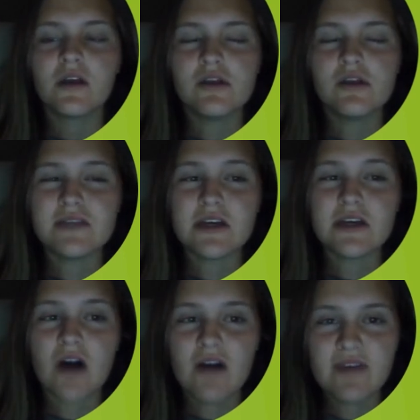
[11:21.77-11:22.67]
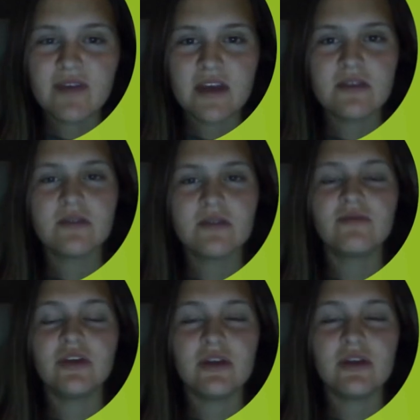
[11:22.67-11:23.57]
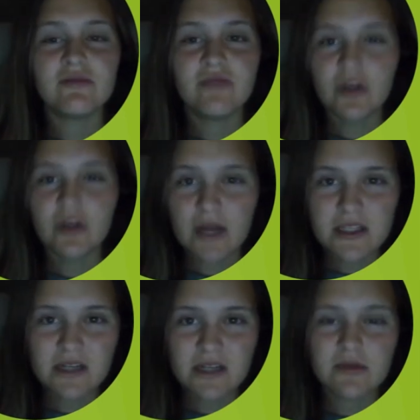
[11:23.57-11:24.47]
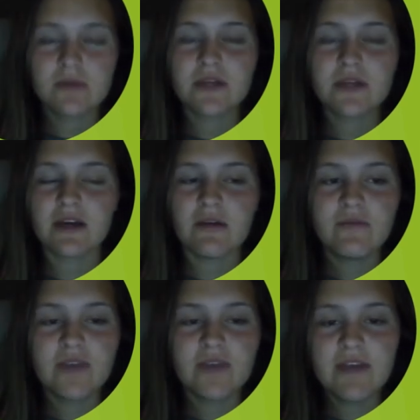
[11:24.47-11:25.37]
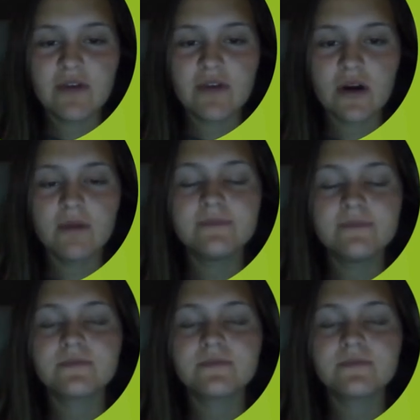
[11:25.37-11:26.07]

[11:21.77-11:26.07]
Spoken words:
You see coughing. You get flu-like symptoms like a fever,